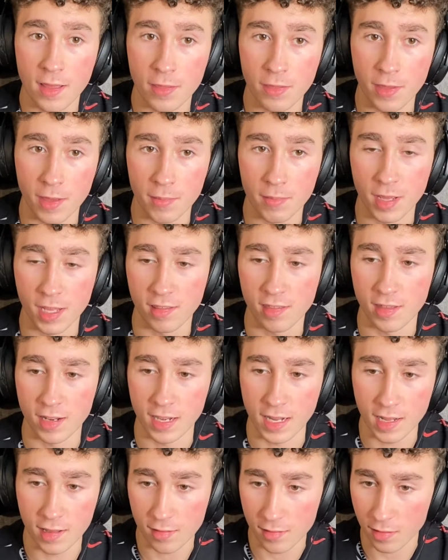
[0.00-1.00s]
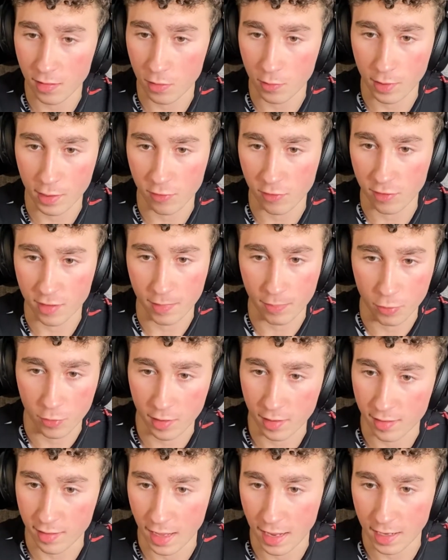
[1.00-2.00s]
that makes it easier, where it's just a
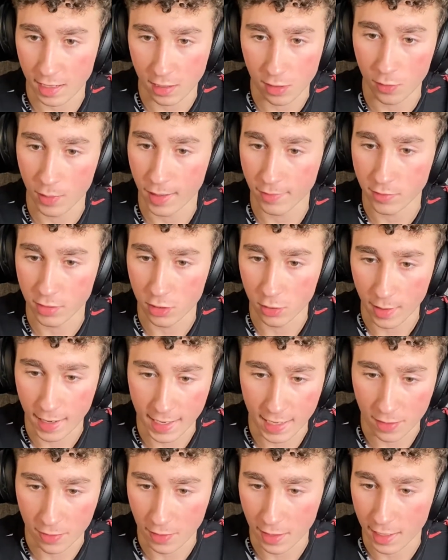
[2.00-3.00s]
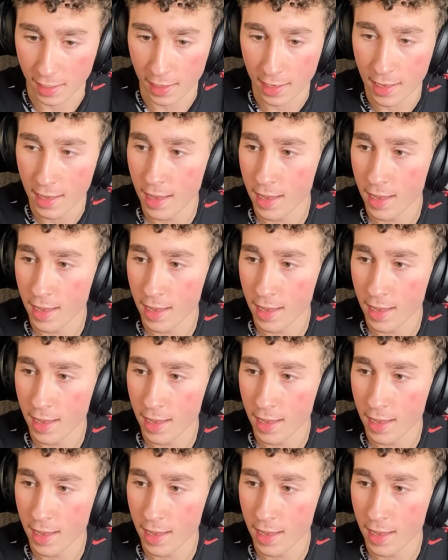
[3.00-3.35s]
preset, you don't have to do anything,